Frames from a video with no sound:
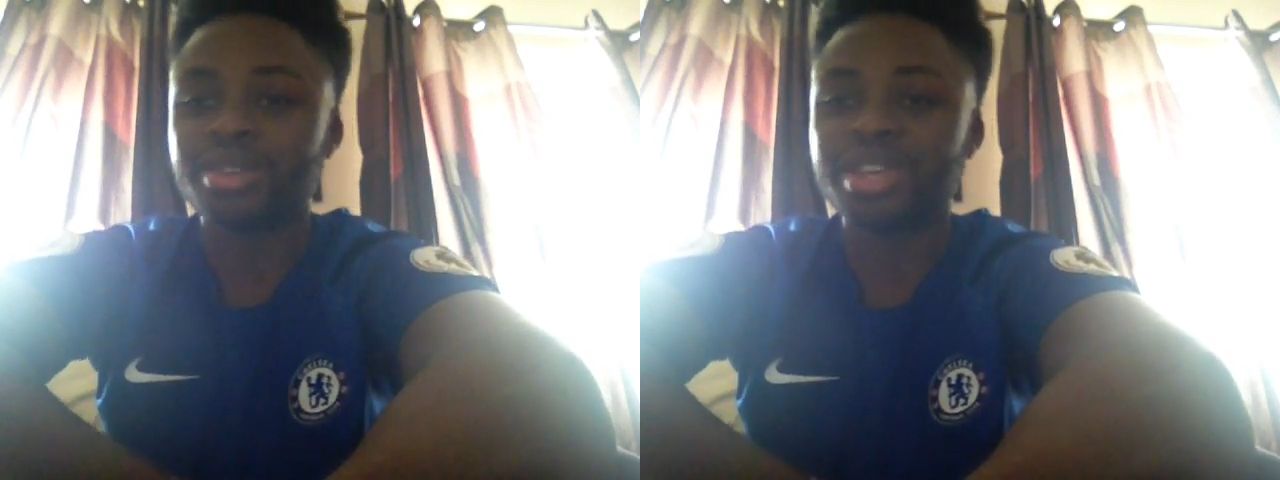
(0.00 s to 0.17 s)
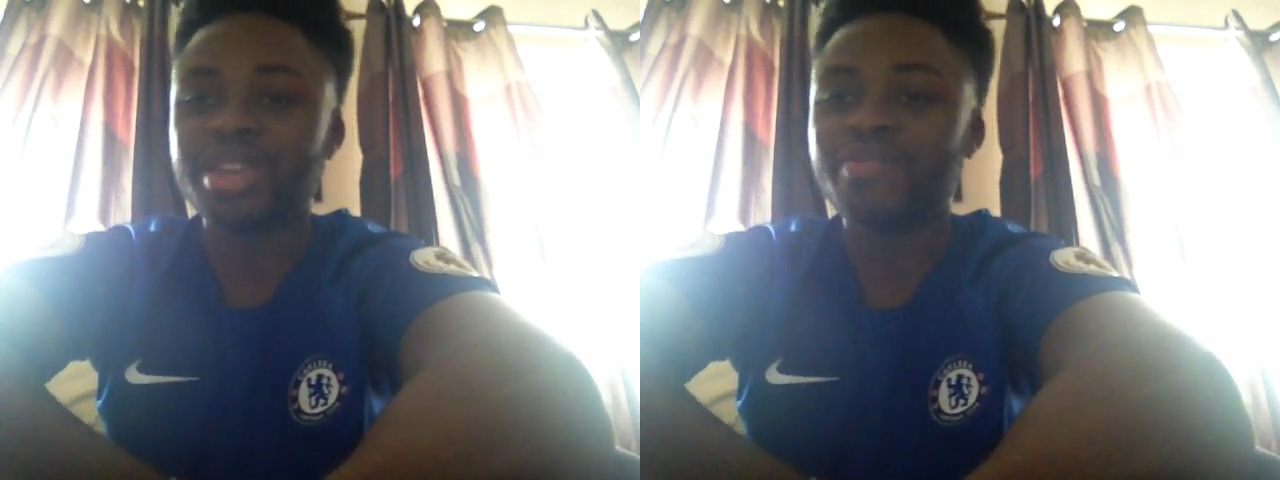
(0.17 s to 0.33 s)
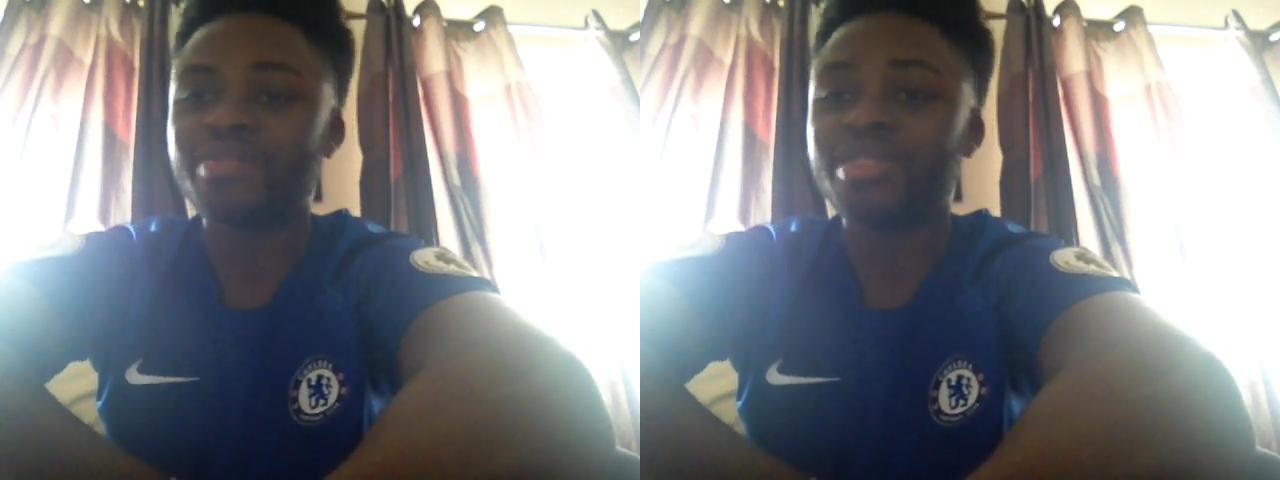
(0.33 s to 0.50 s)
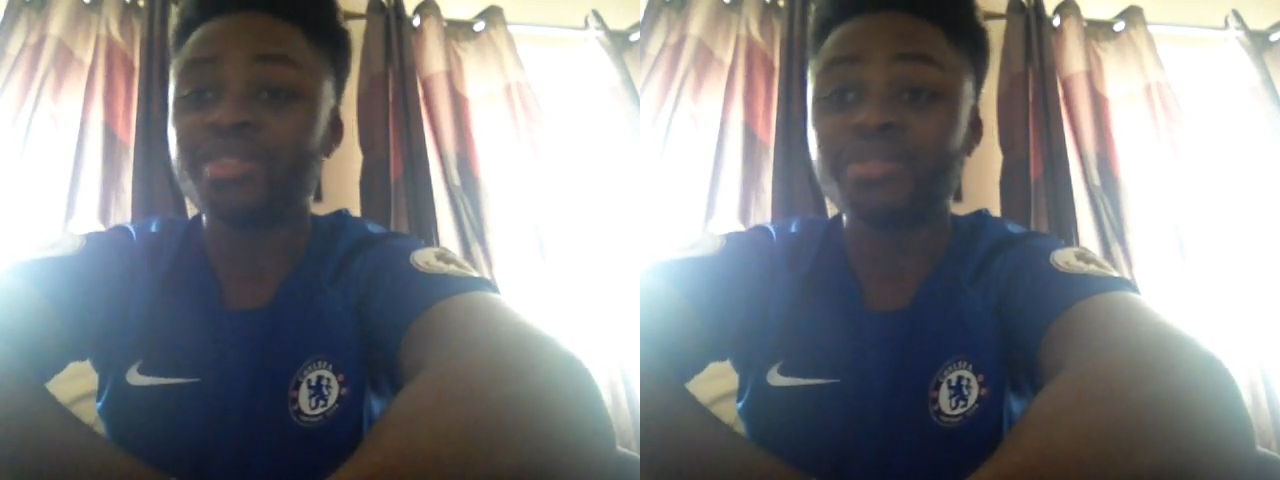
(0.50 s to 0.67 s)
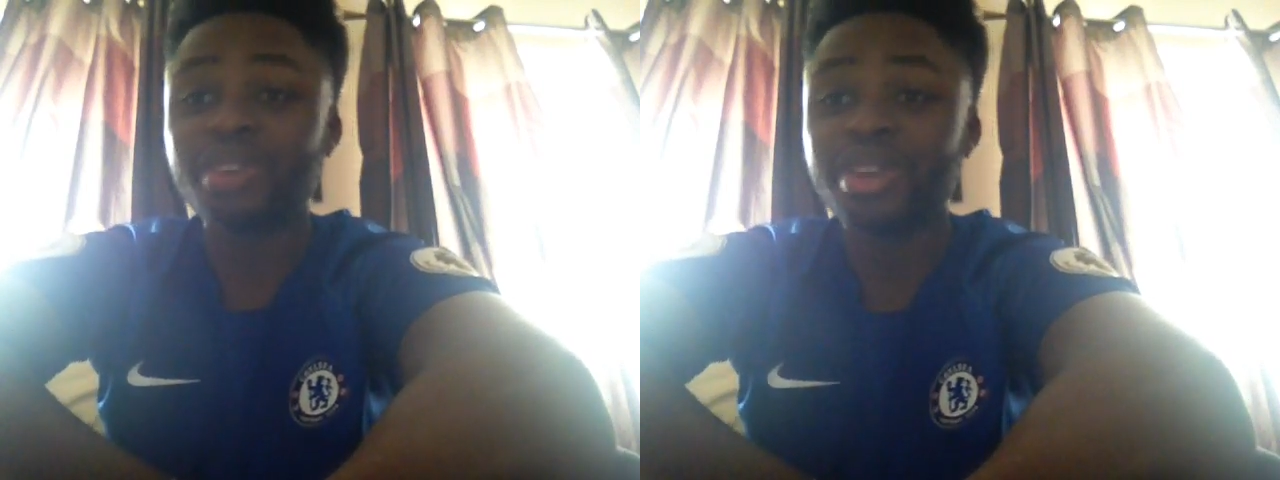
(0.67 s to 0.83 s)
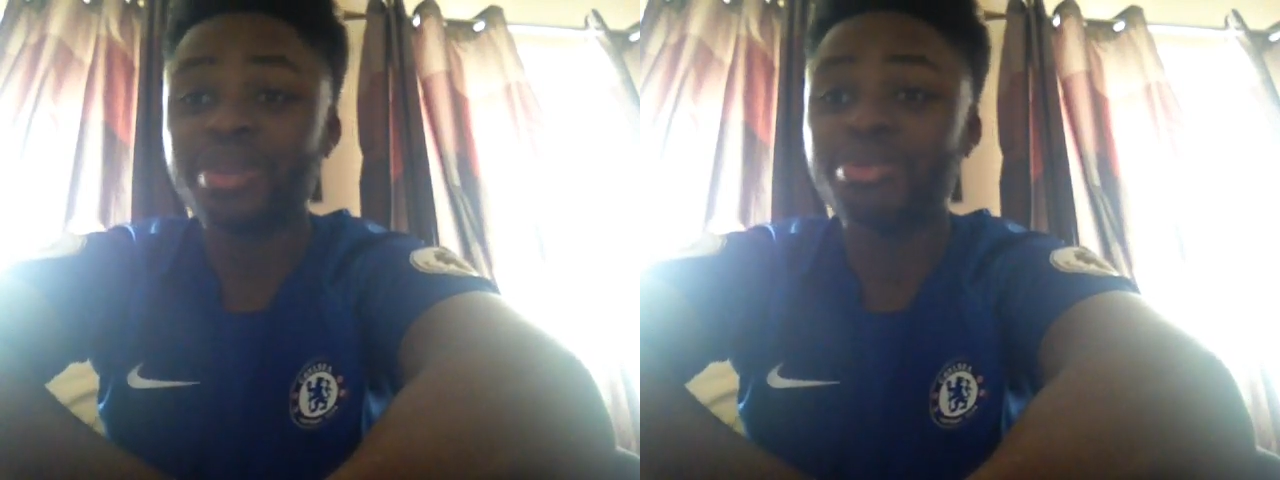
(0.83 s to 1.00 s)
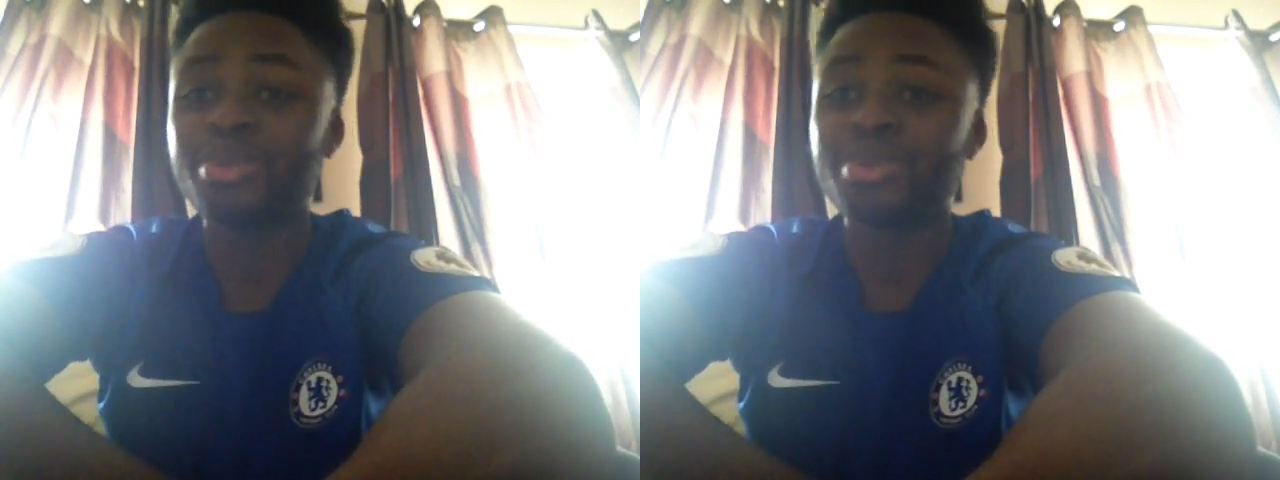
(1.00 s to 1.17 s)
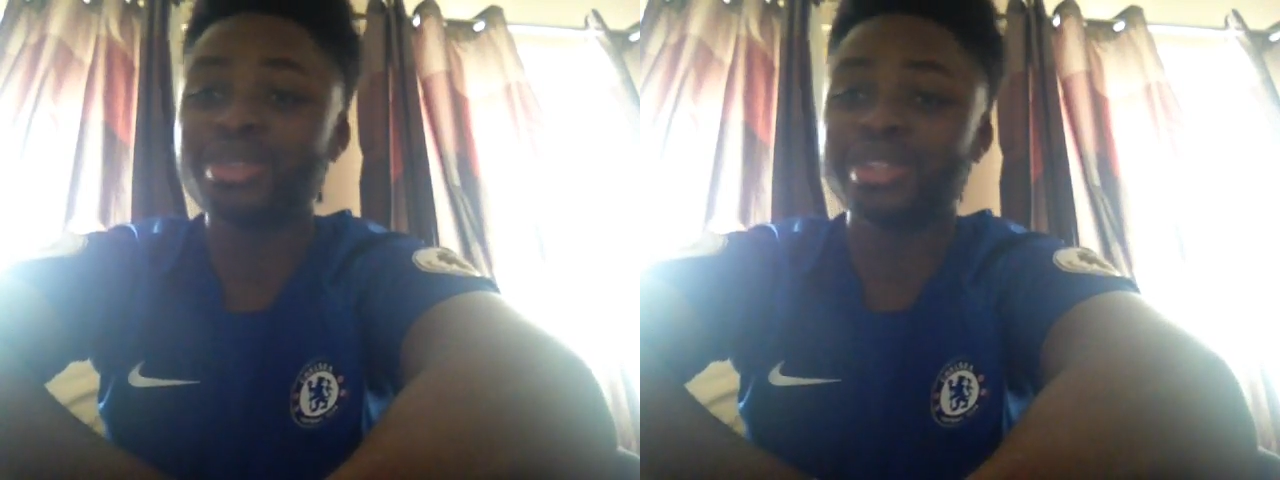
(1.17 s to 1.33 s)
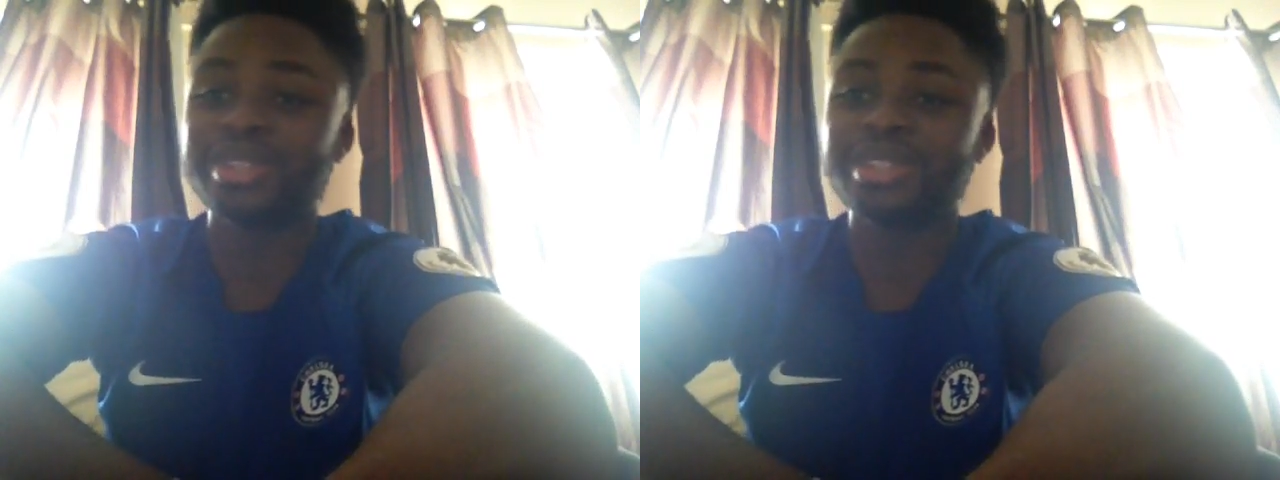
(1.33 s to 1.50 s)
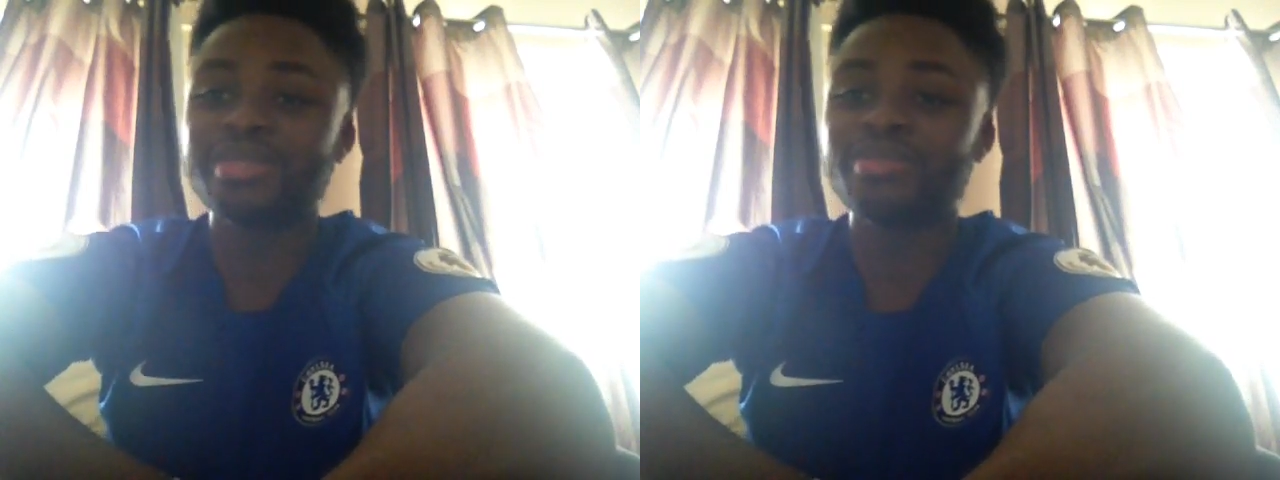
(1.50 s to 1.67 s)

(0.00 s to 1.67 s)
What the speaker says: Okay, very important.